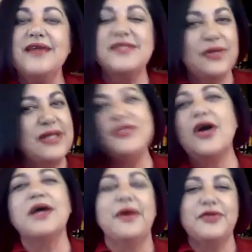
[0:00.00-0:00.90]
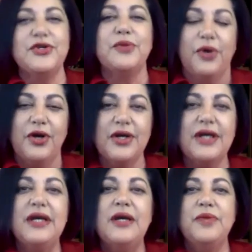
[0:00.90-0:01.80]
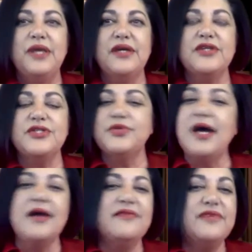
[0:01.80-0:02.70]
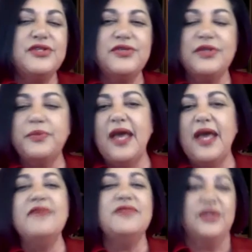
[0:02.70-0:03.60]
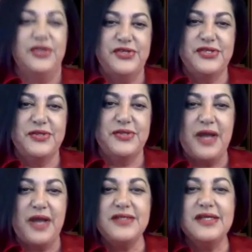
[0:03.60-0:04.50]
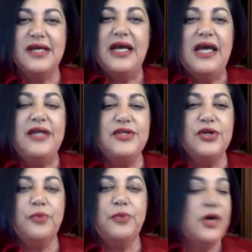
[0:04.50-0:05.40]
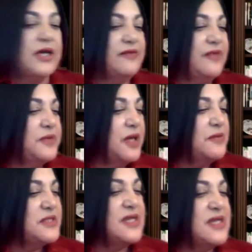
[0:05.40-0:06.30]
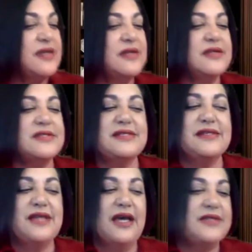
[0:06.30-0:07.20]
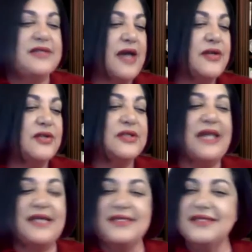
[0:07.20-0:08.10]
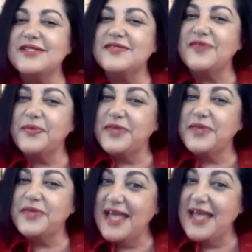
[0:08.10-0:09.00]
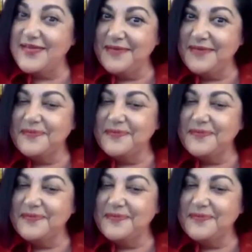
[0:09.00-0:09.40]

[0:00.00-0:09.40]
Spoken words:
So let's talk about your book, because you dive into the behaviors, right? And your book, if I'm not mistaken, is titled Lessons from the Navy.